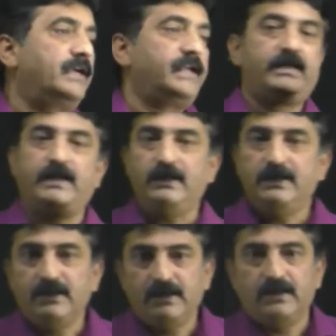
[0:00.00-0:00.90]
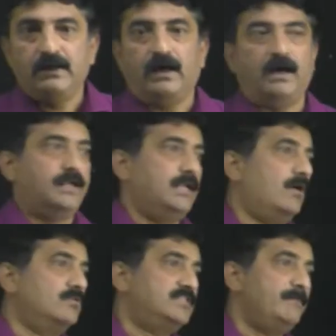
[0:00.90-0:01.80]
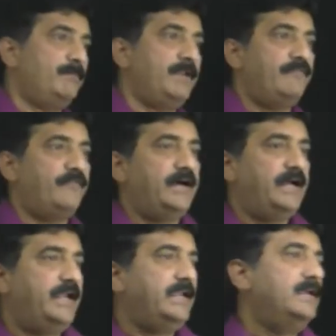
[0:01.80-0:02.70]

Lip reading: Correct? Now simplify.